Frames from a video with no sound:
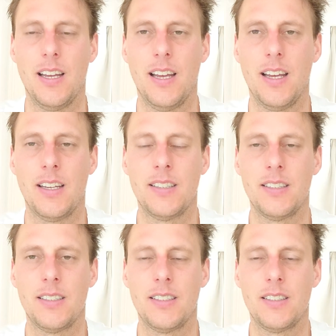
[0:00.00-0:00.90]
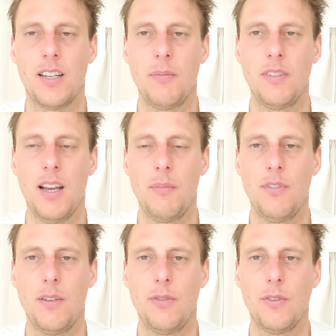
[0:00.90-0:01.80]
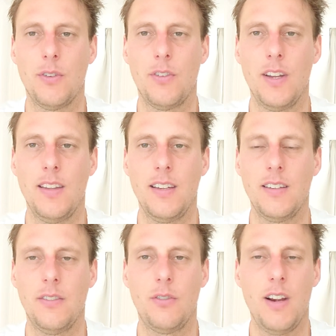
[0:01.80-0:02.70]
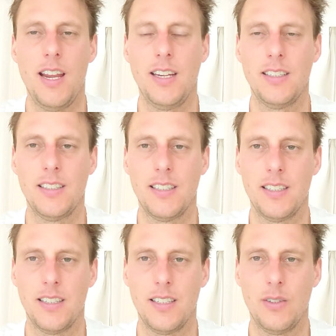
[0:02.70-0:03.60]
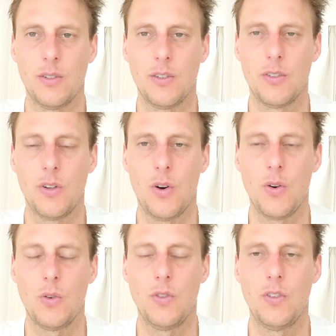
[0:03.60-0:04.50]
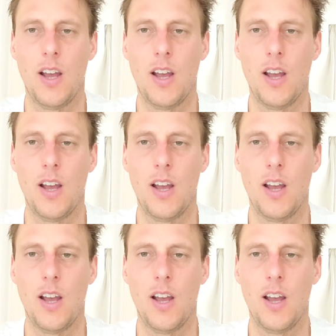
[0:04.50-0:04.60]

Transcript: And sometimes if you sit in a train, you're so